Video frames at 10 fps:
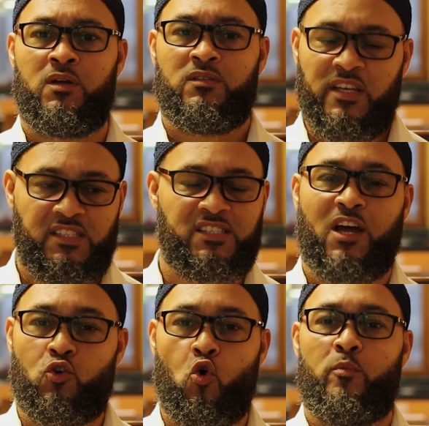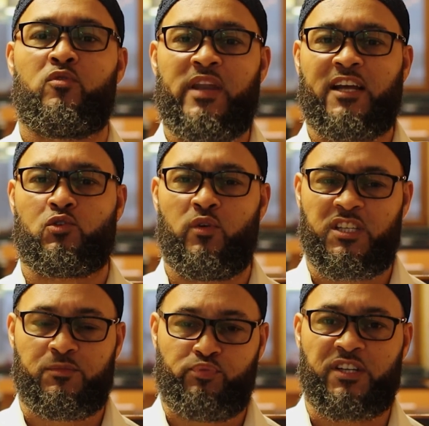these things are normal, natural
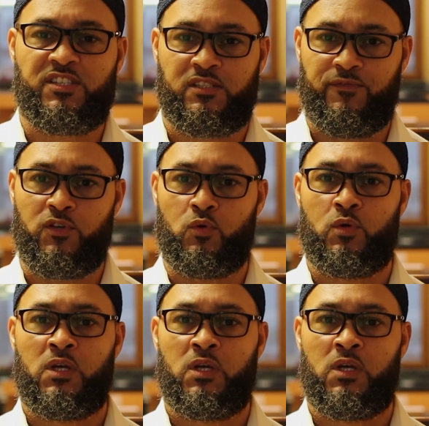expressions of you.